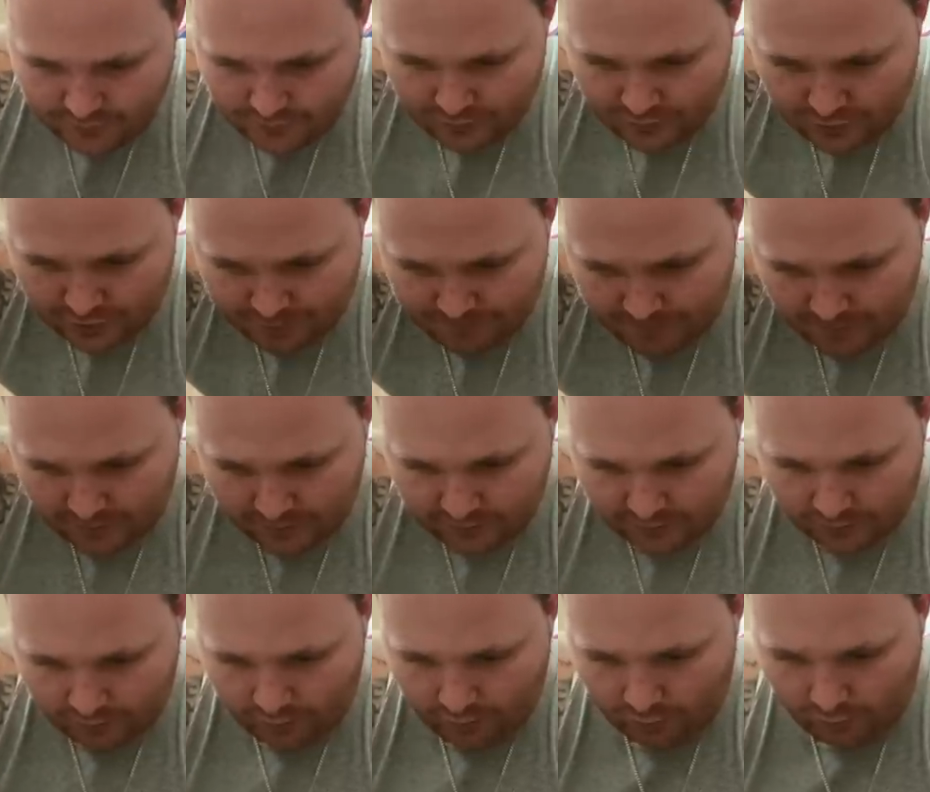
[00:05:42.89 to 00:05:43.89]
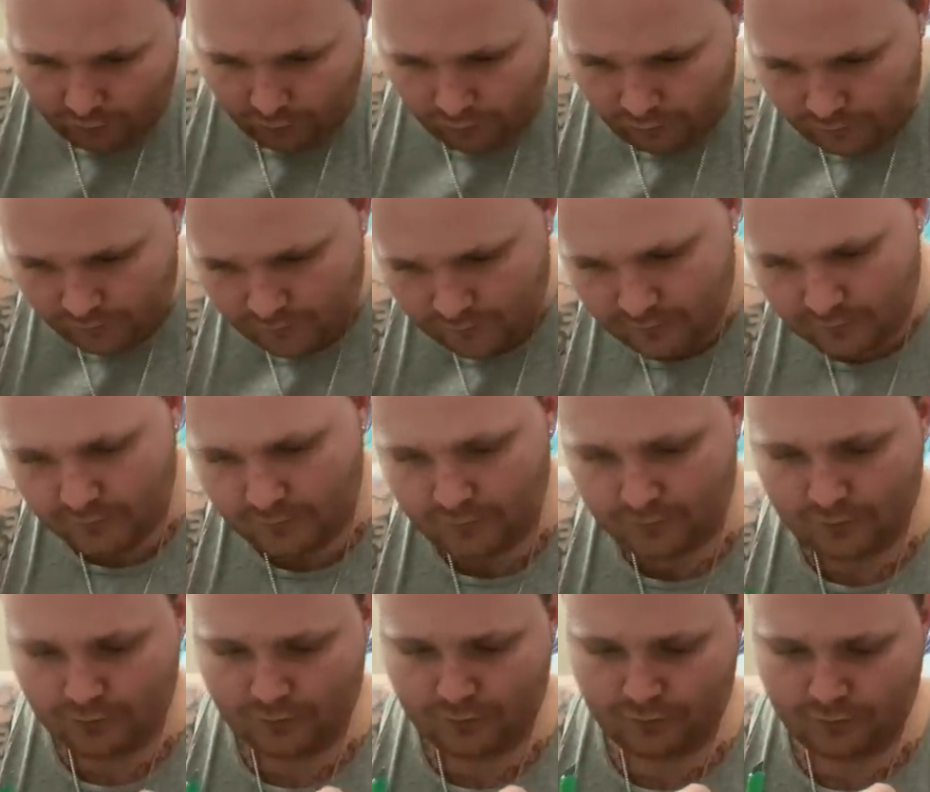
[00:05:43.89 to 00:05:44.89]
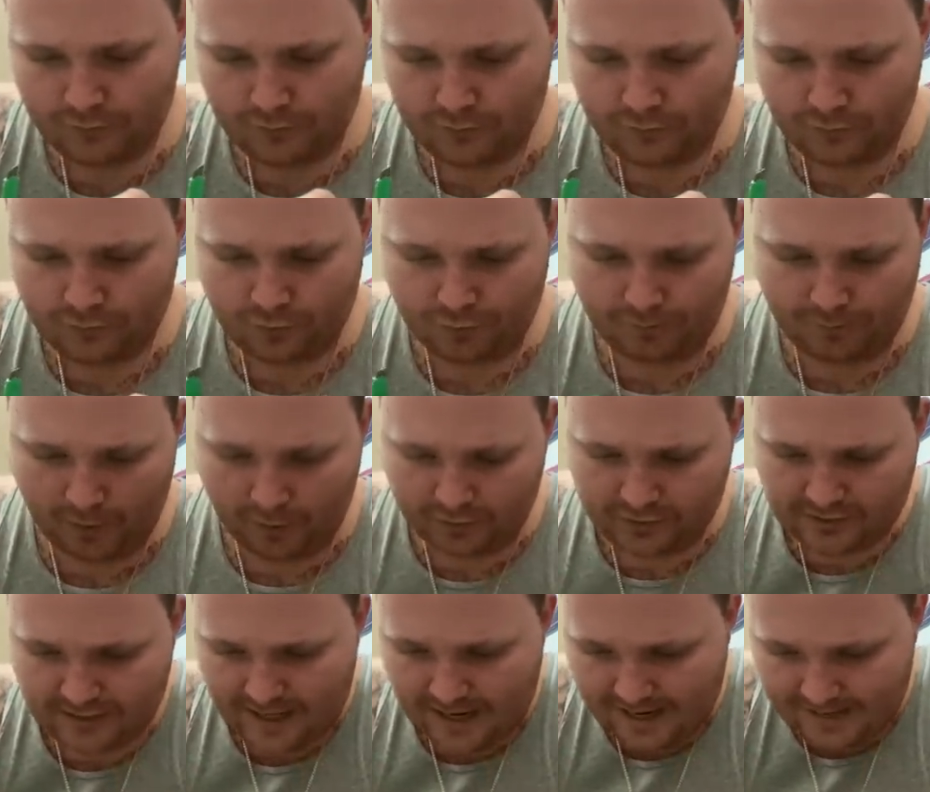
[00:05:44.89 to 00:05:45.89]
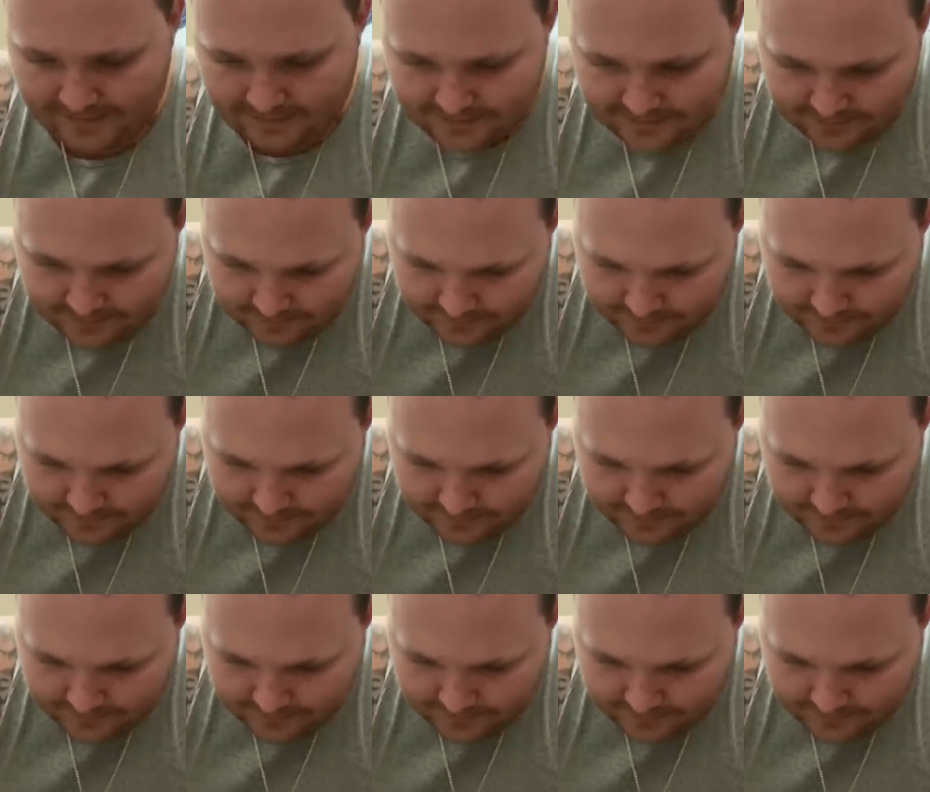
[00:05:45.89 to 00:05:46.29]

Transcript: Just put a little hole through both sides.